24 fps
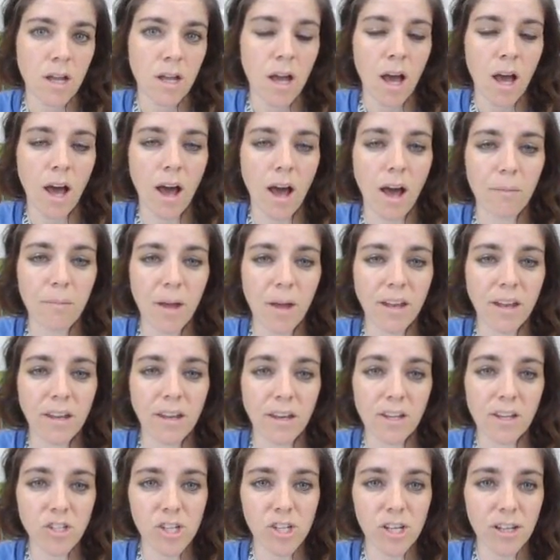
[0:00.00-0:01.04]
Um, an
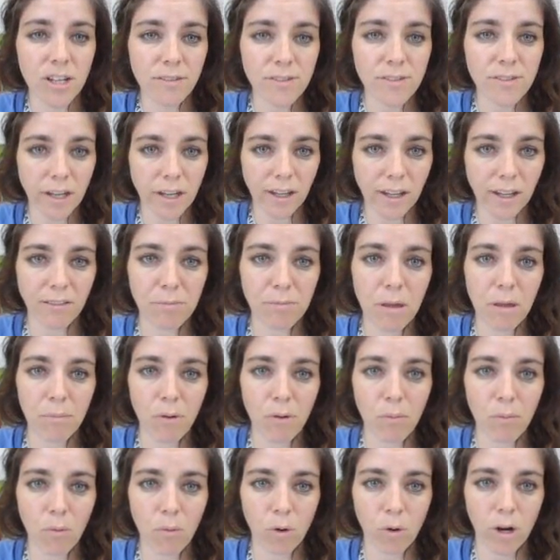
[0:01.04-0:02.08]
initiative is going to give people
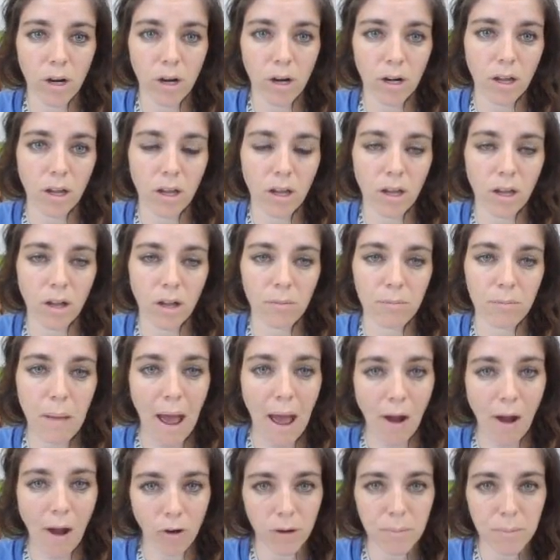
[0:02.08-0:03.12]
more
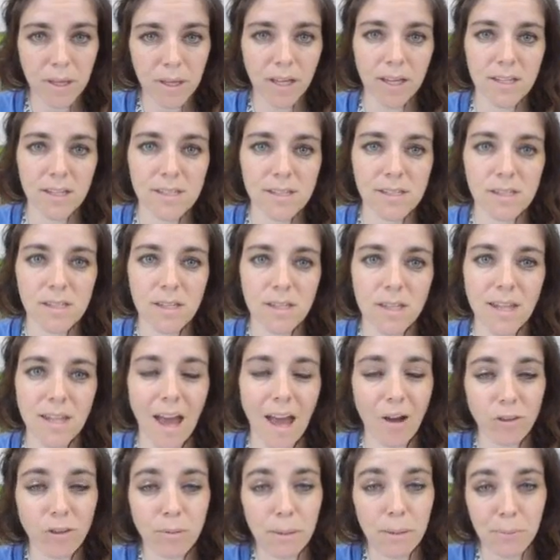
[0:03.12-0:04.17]
power because
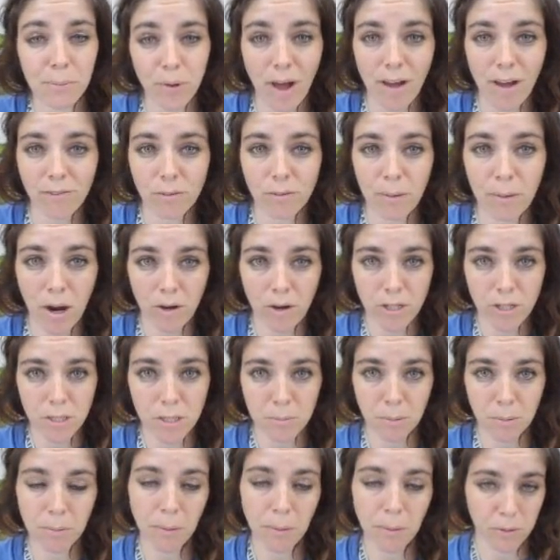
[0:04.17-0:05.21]
now the people have the power to
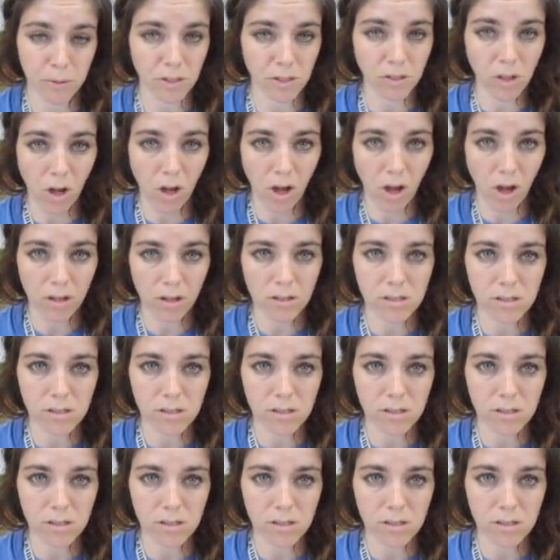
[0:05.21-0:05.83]
propose a law.